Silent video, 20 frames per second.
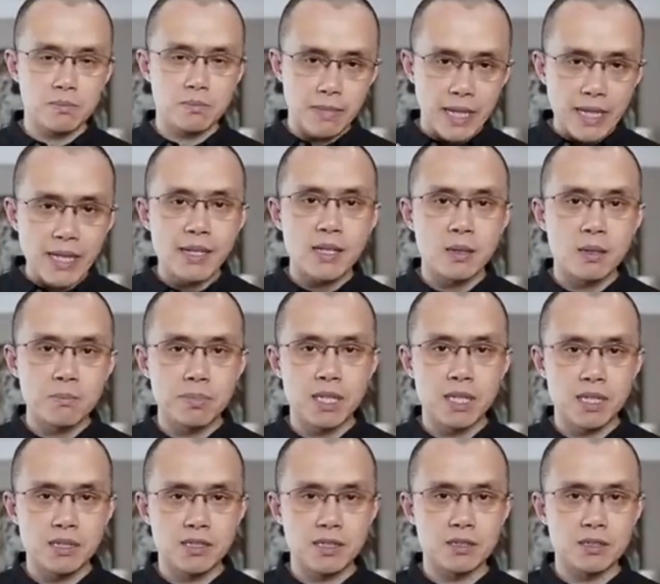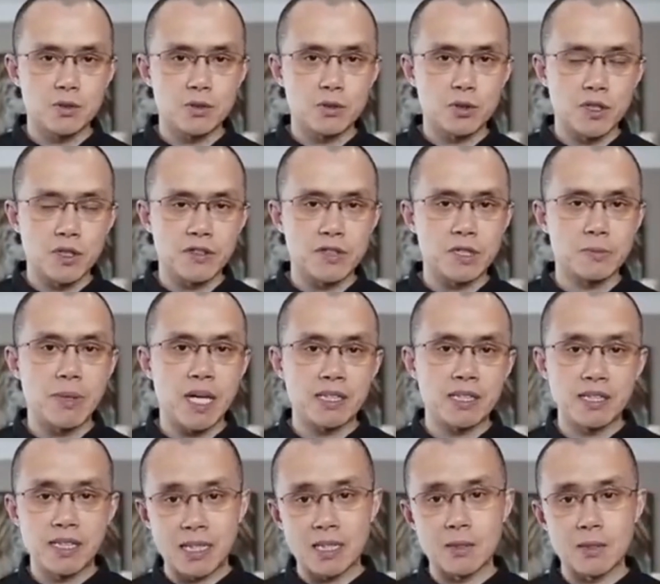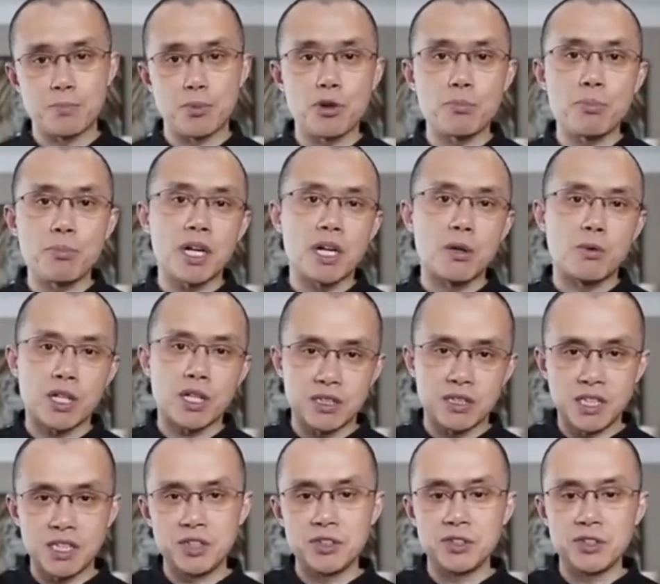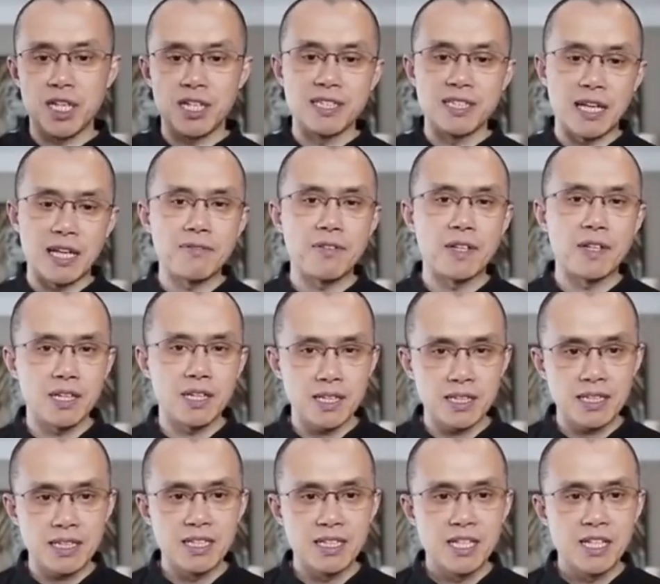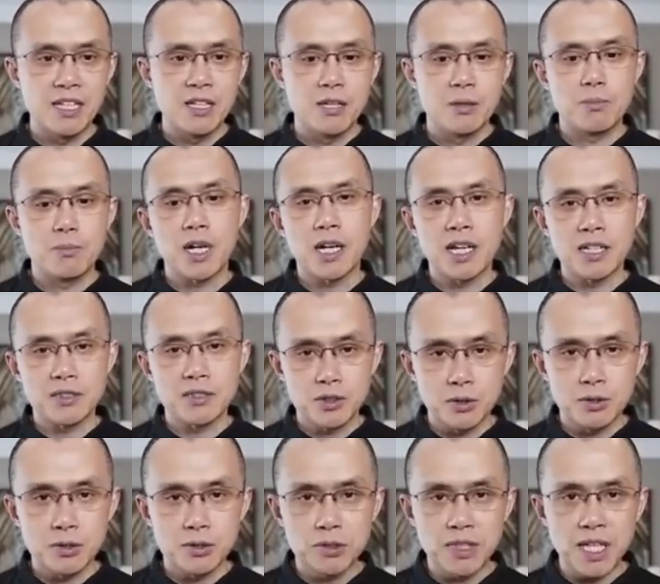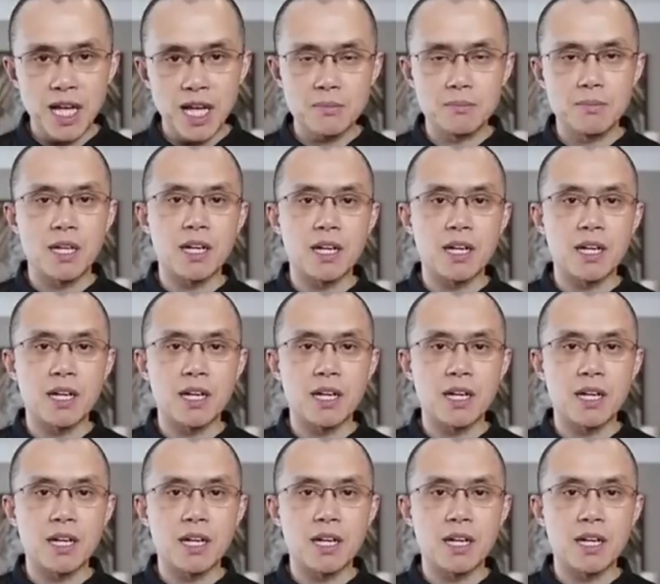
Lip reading: many companies just sort of expected that the bull market will continue indefinitely. Markets don't do that.